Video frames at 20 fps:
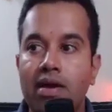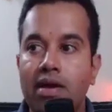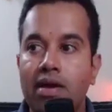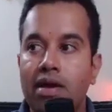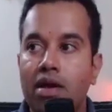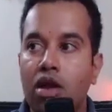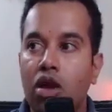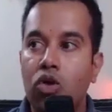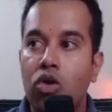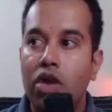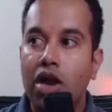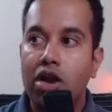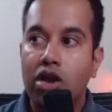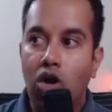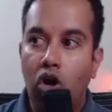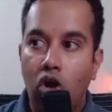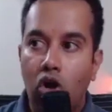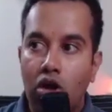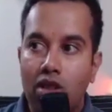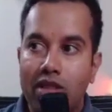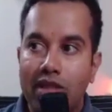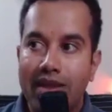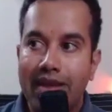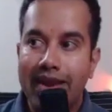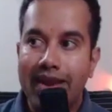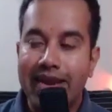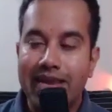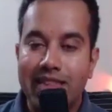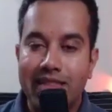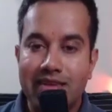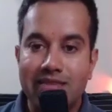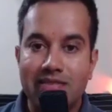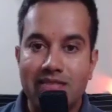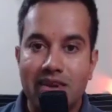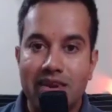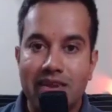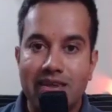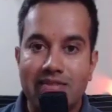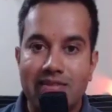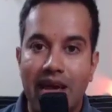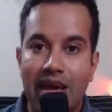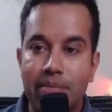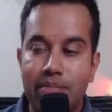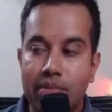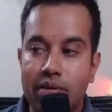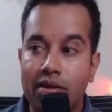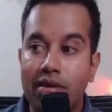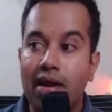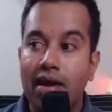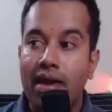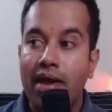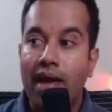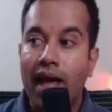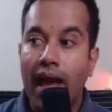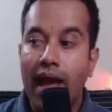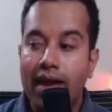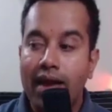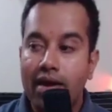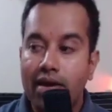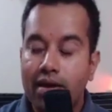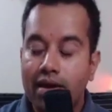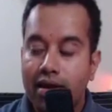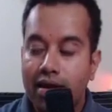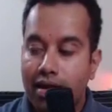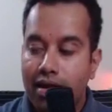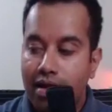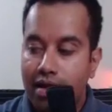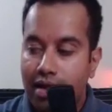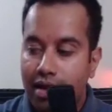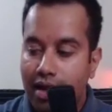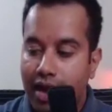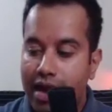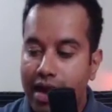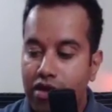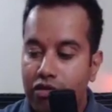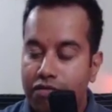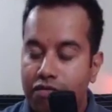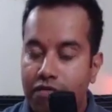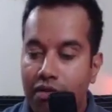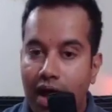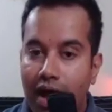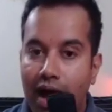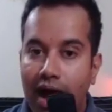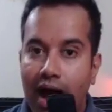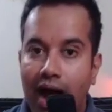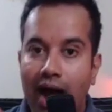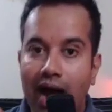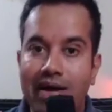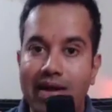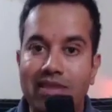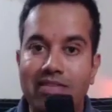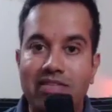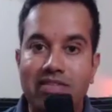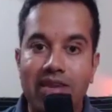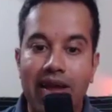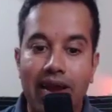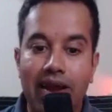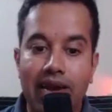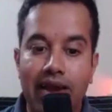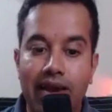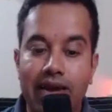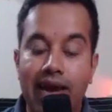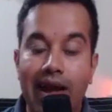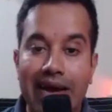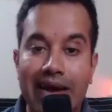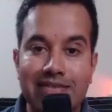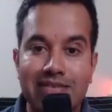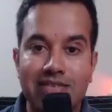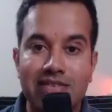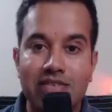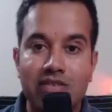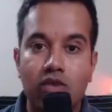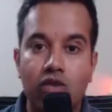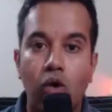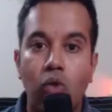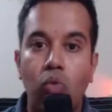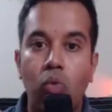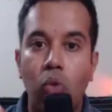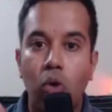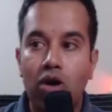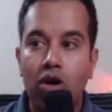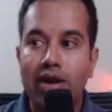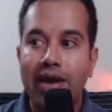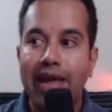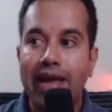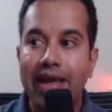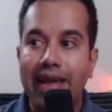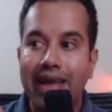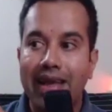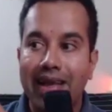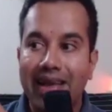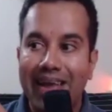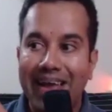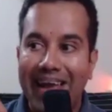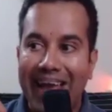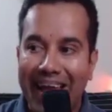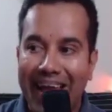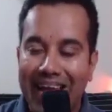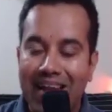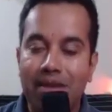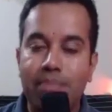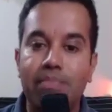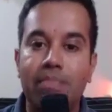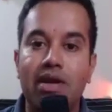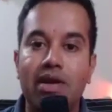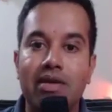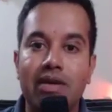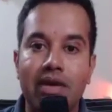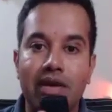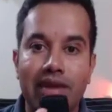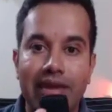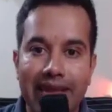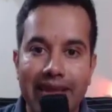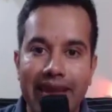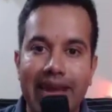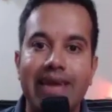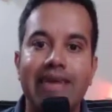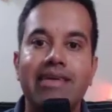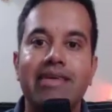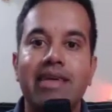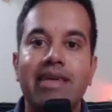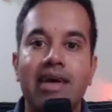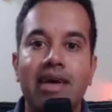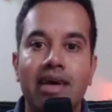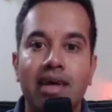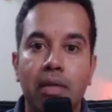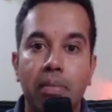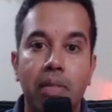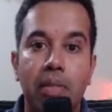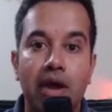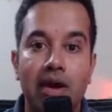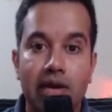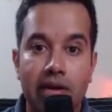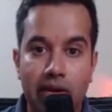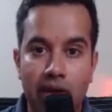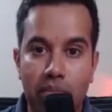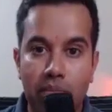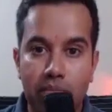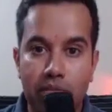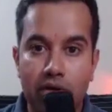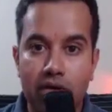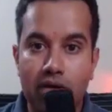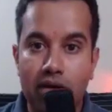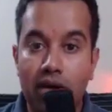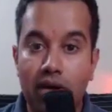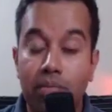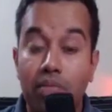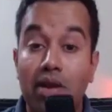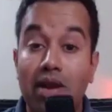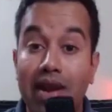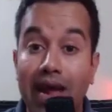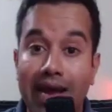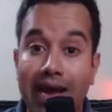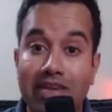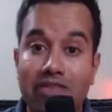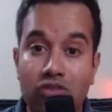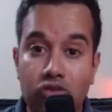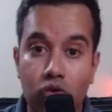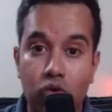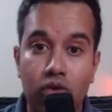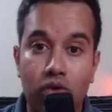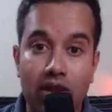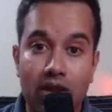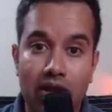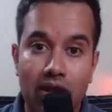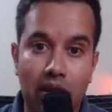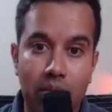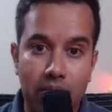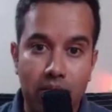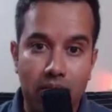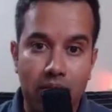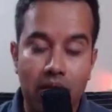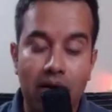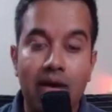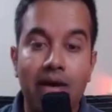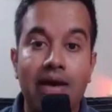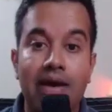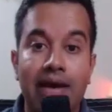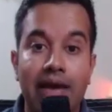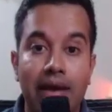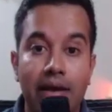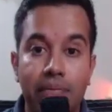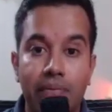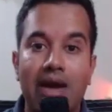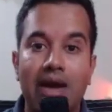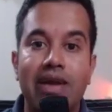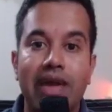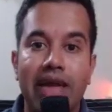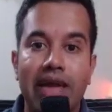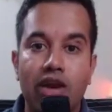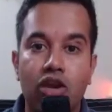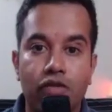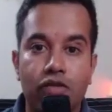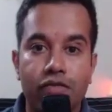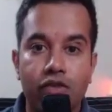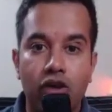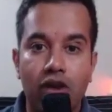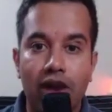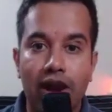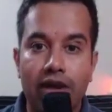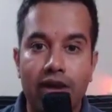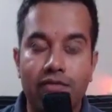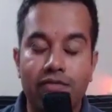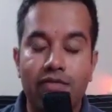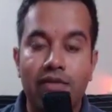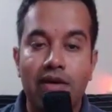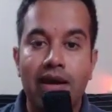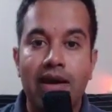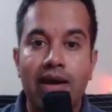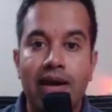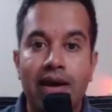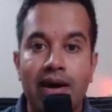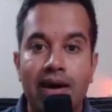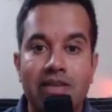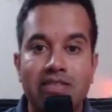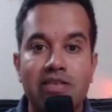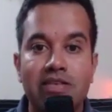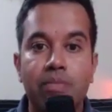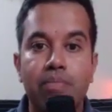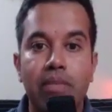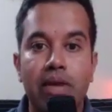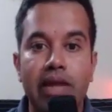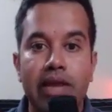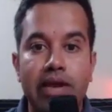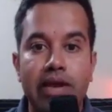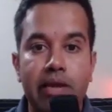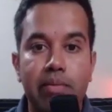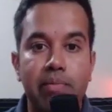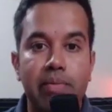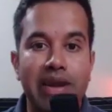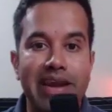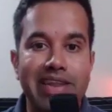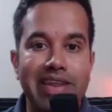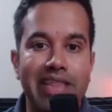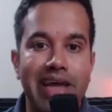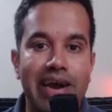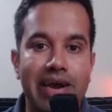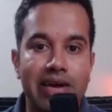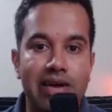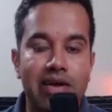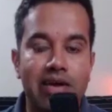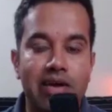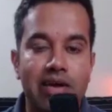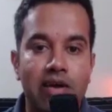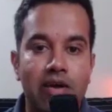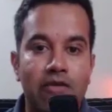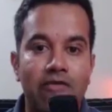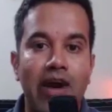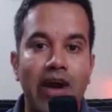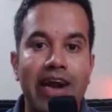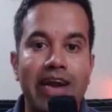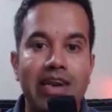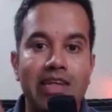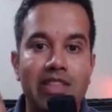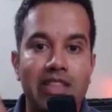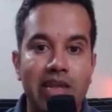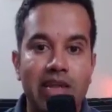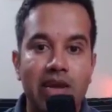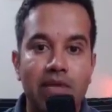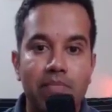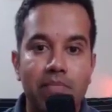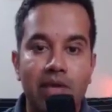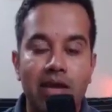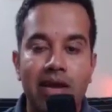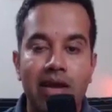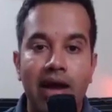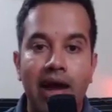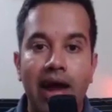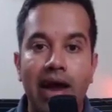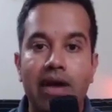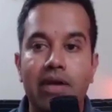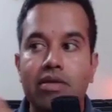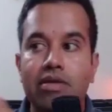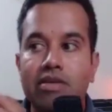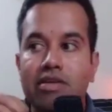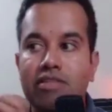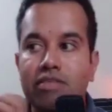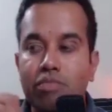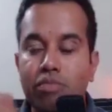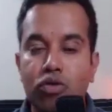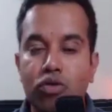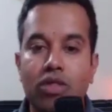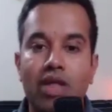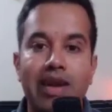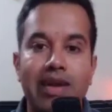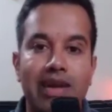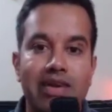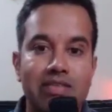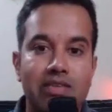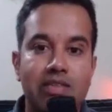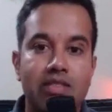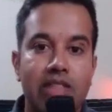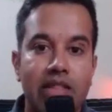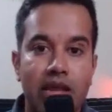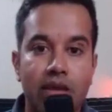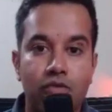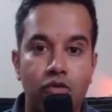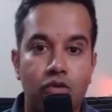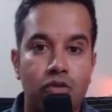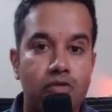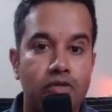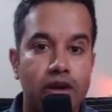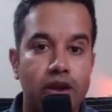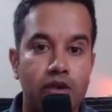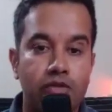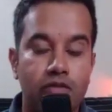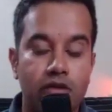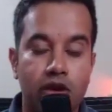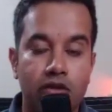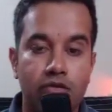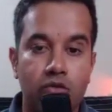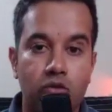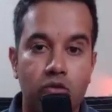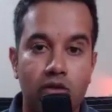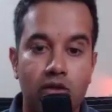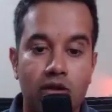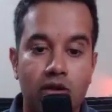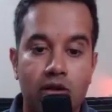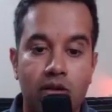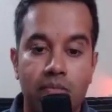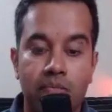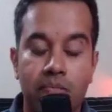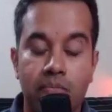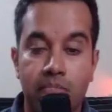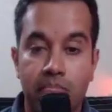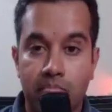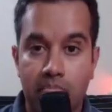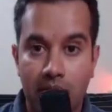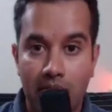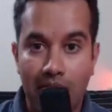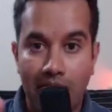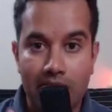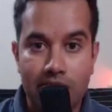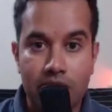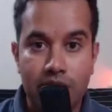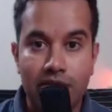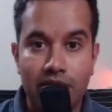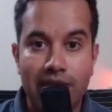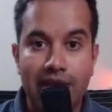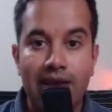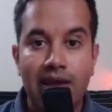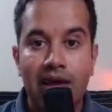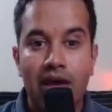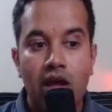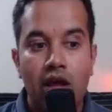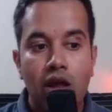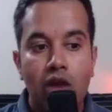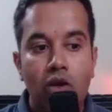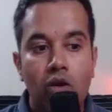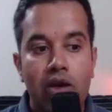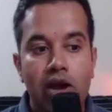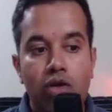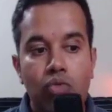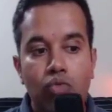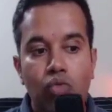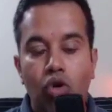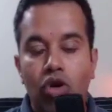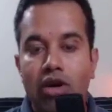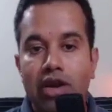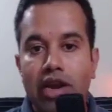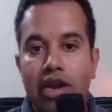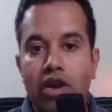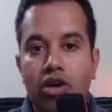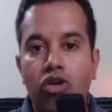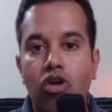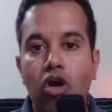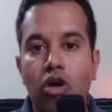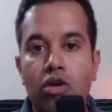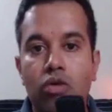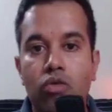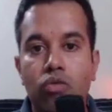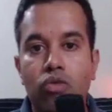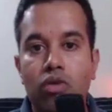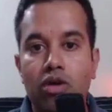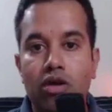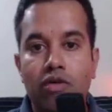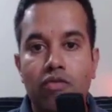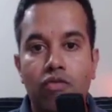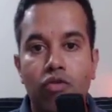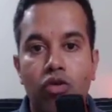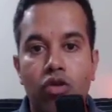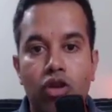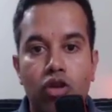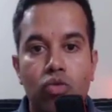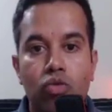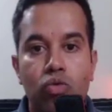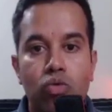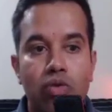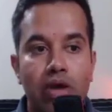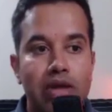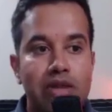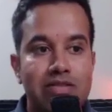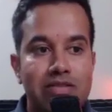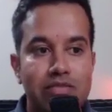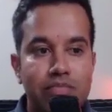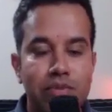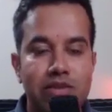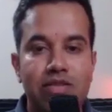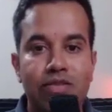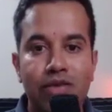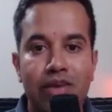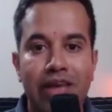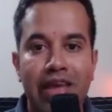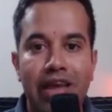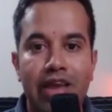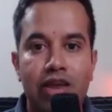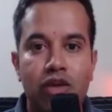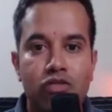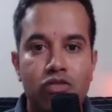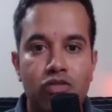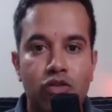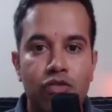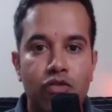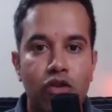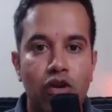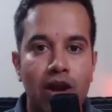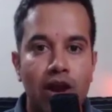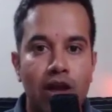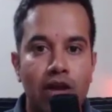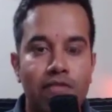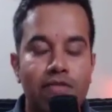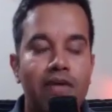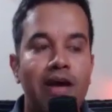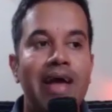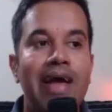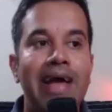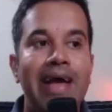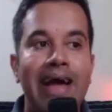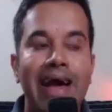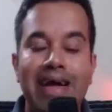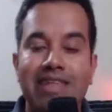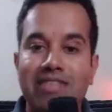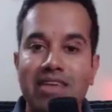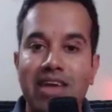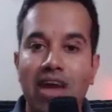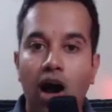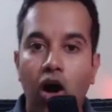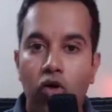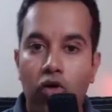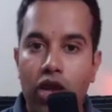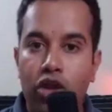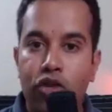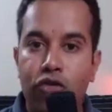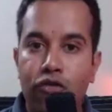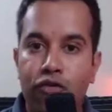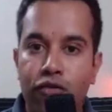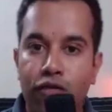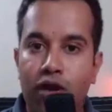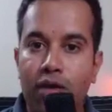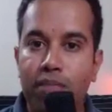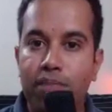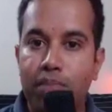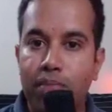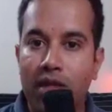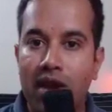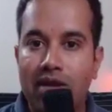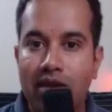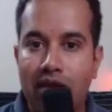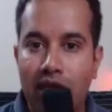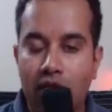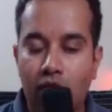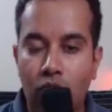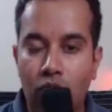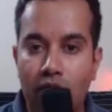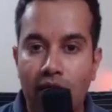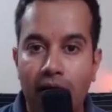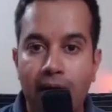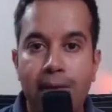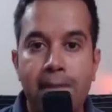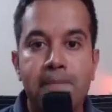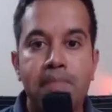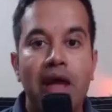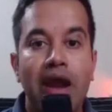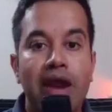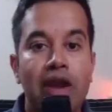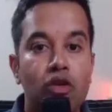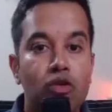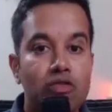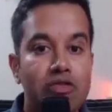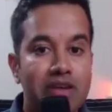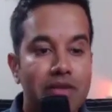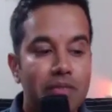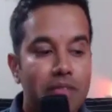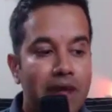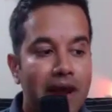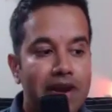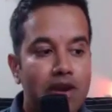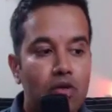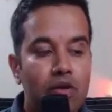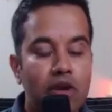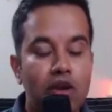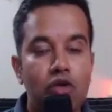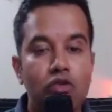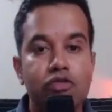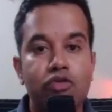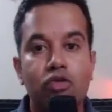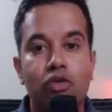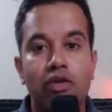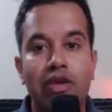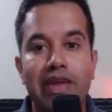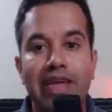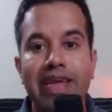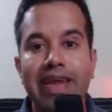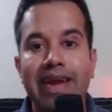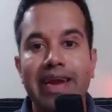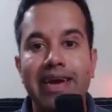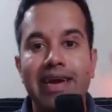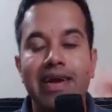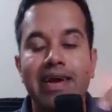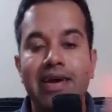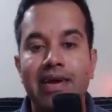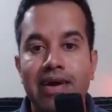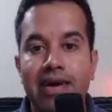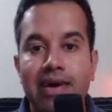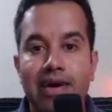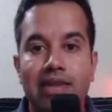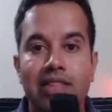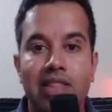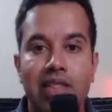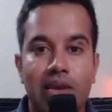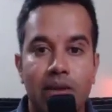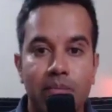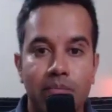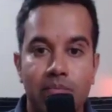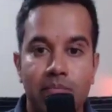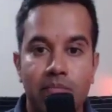Look at all the great things that has happened and kind of understand and assess what helped and created that number, that high scoring number in that area of your life, and simply repeat that. Find a theme and just put that as a theme for 2024. Other way, look at what did not work for you in specific areas of your life and see how can you flip that around, and using that you can also create a theme.